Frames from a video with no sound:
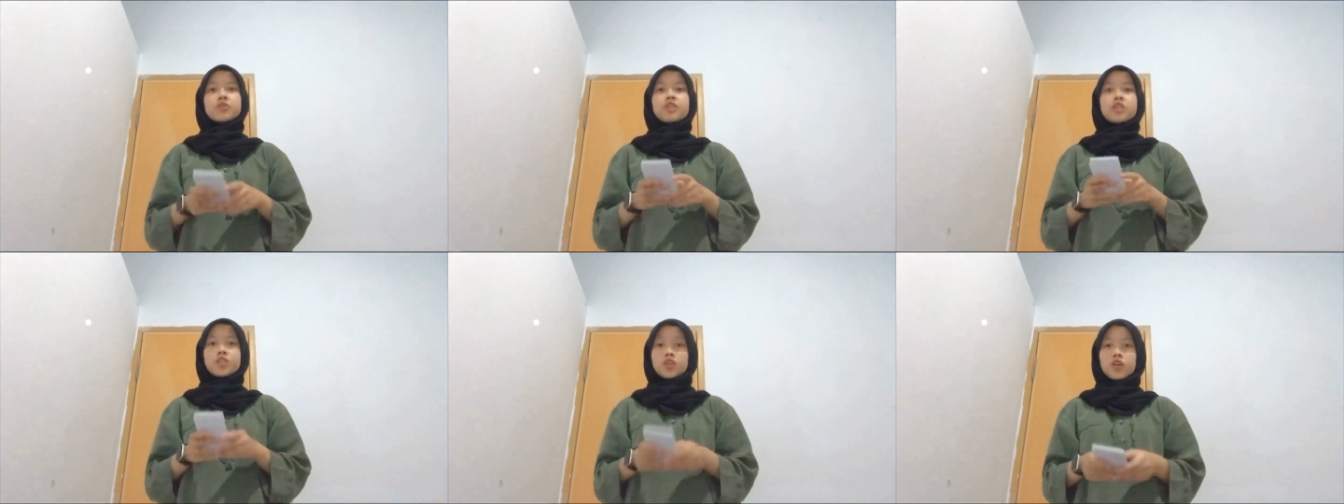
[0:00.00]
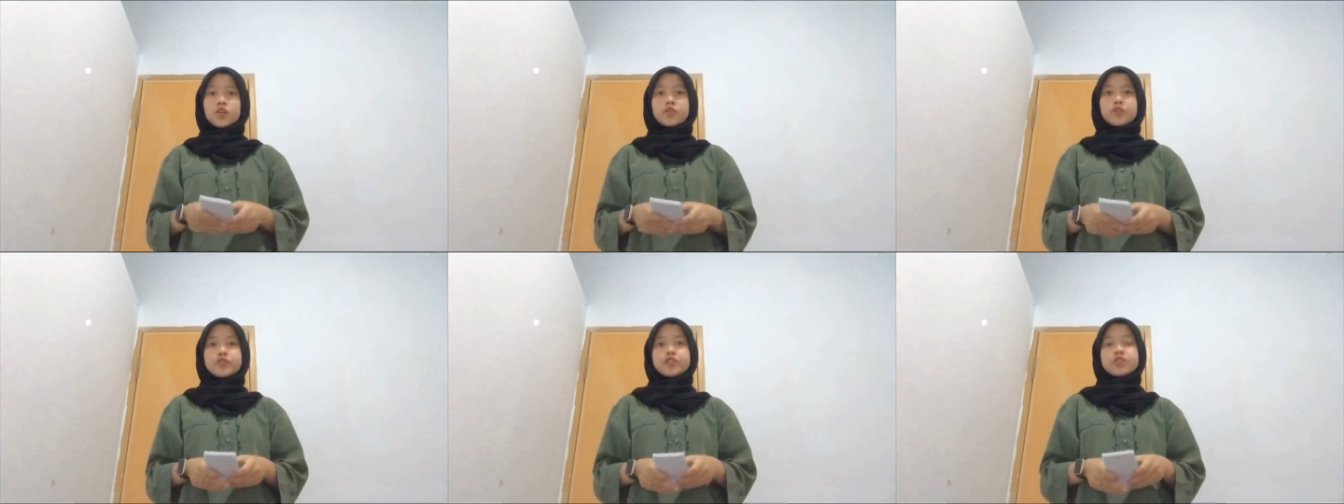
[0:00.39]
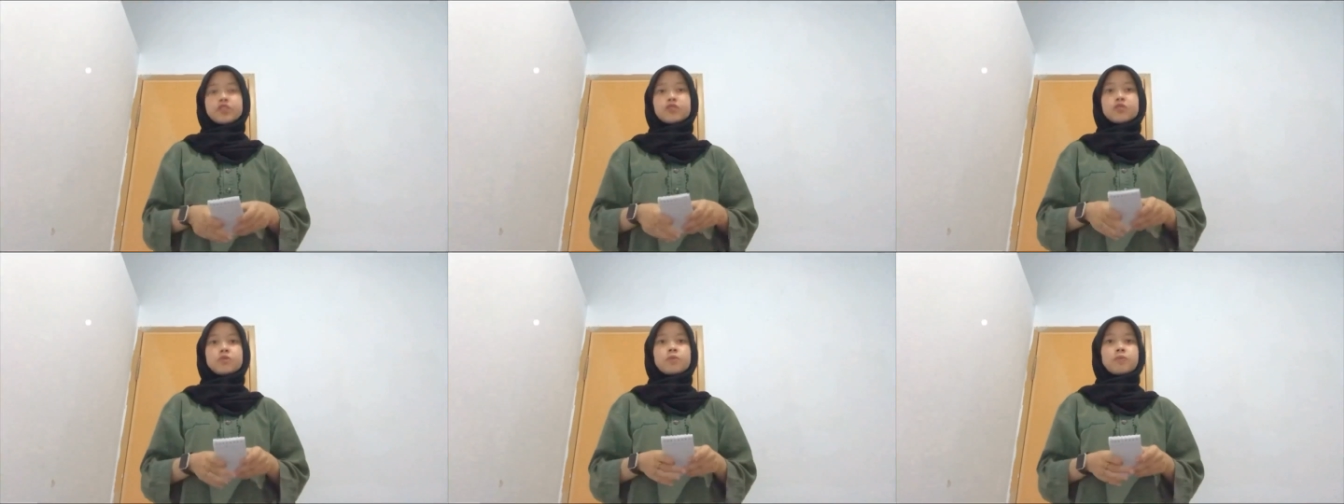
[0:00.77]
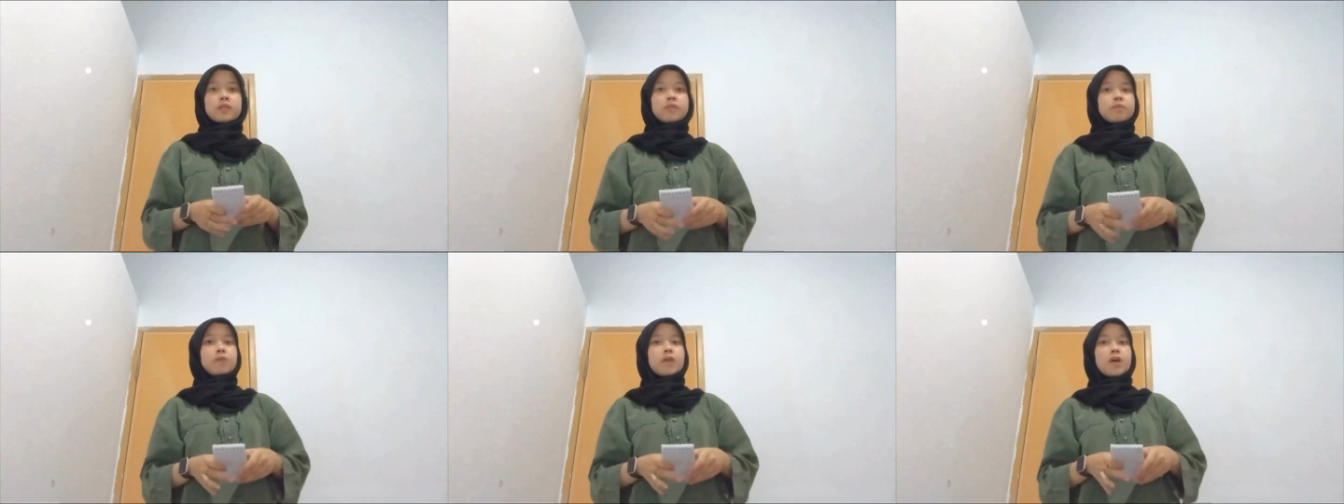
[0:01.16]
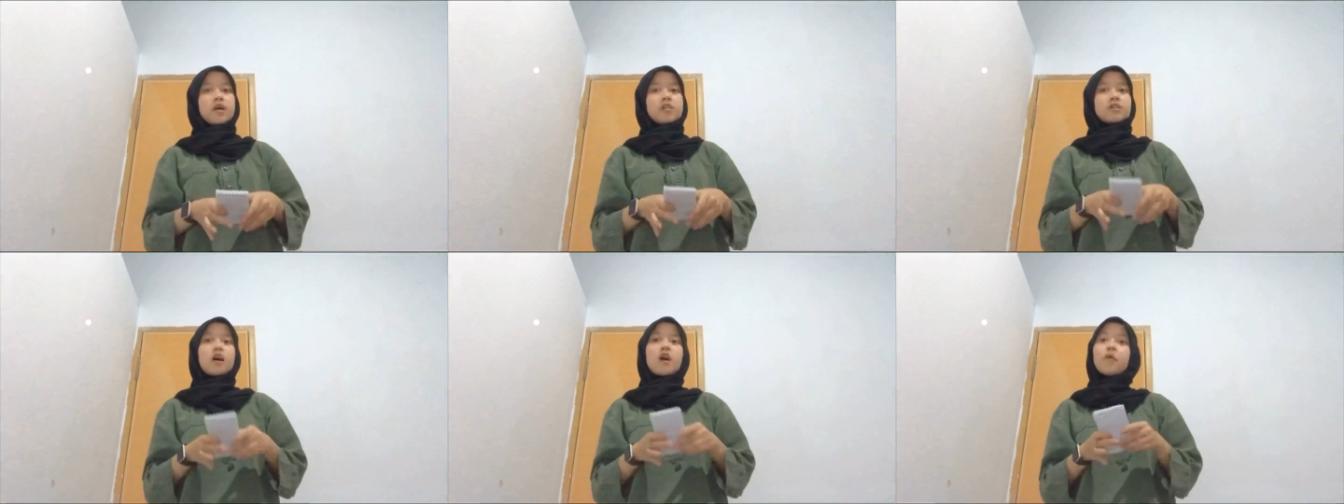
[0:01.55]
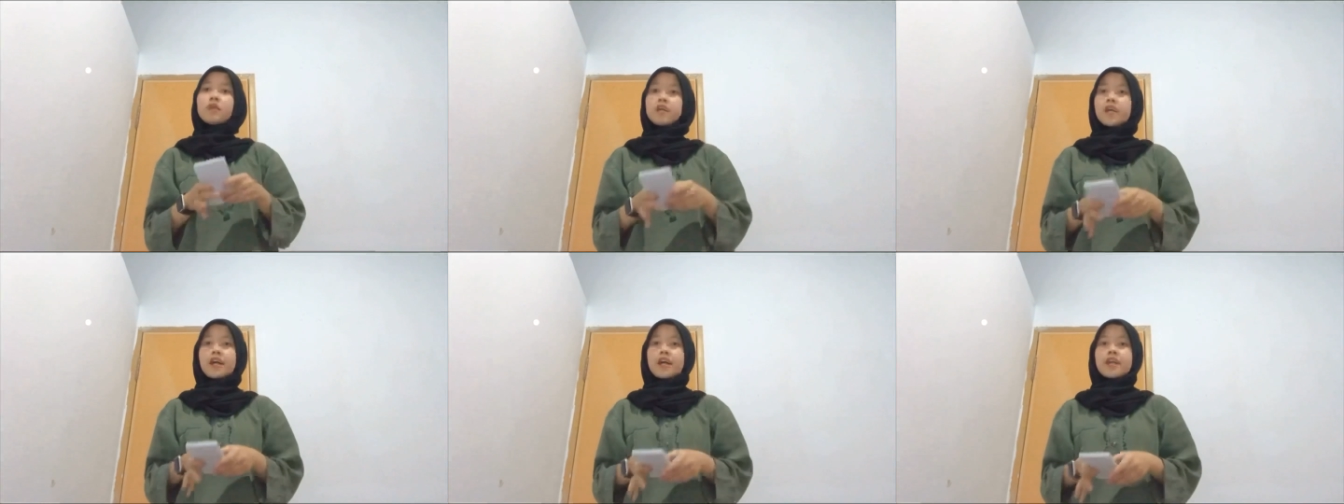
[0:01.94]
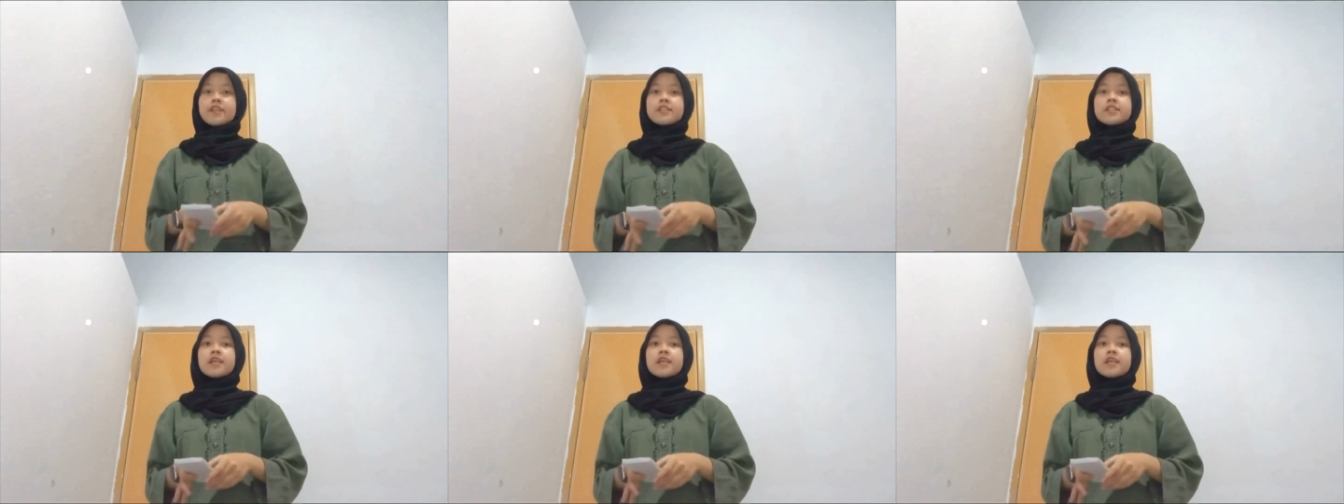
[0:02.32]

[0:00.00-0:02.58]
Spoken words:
introduction to prepare the audience